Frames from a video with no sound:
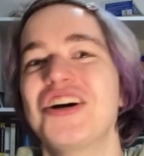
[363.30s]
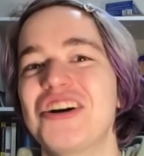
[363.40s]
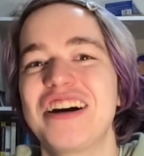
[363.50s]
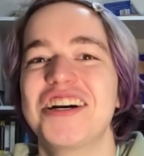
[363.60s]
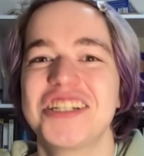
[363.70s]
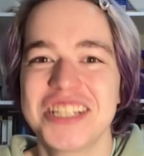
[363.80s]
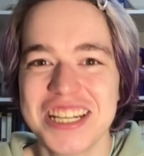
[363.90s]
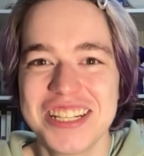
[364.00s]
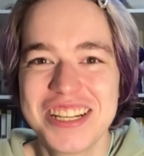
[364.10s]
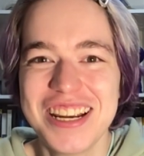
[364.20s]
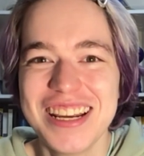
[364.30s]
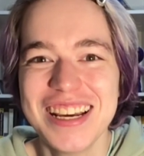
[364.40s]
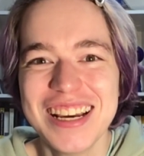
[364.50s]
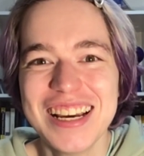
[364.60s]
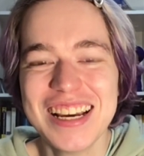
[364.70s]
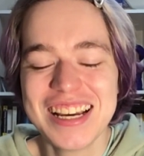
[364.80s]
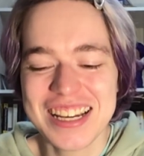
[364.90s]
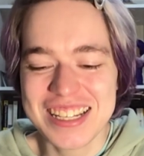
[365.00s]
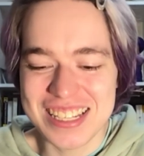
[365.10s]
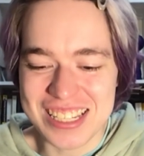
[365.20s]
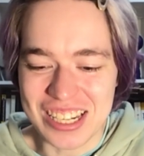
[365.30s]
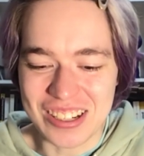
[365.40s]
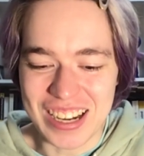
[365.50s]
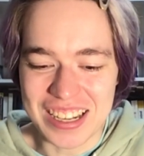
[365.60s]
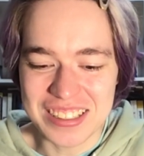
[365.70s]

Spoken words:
her heritage. So